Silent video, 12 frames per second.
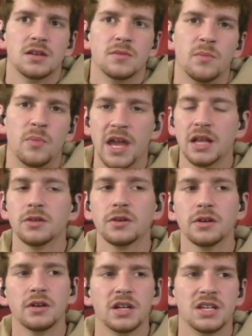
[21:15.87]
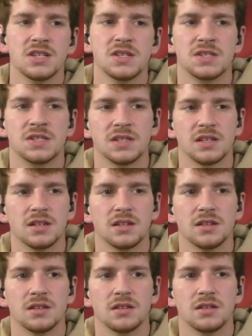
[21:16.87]
Baylor is
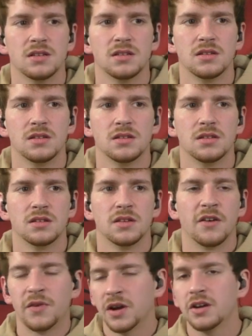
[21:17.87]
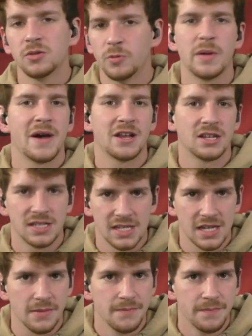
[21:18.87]
a very good rebounding
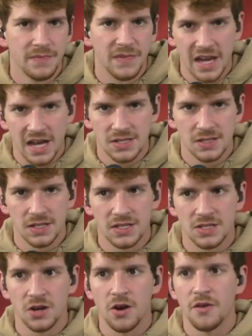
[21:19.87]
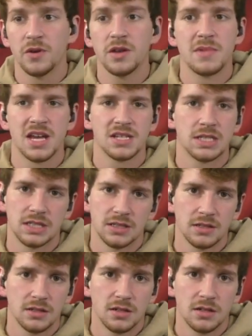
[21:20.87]
team, yes. And so if we miss,
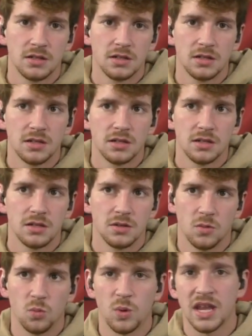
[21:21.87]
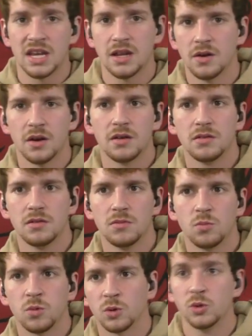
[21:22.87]
we're
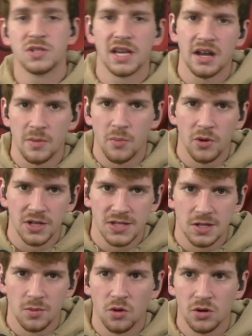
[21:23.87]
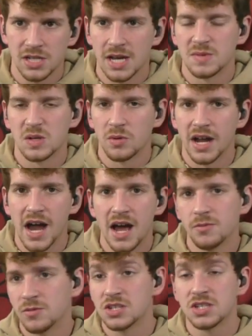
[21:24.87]
losing out on points there more times than we're
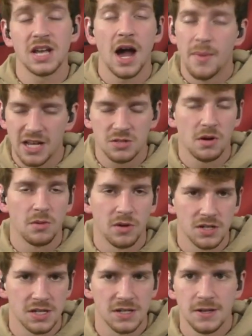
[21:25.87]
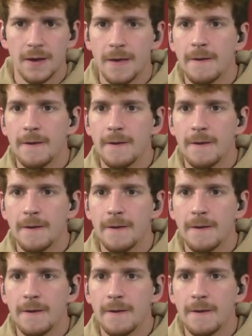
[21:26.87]
not, which is how basketball works, yes.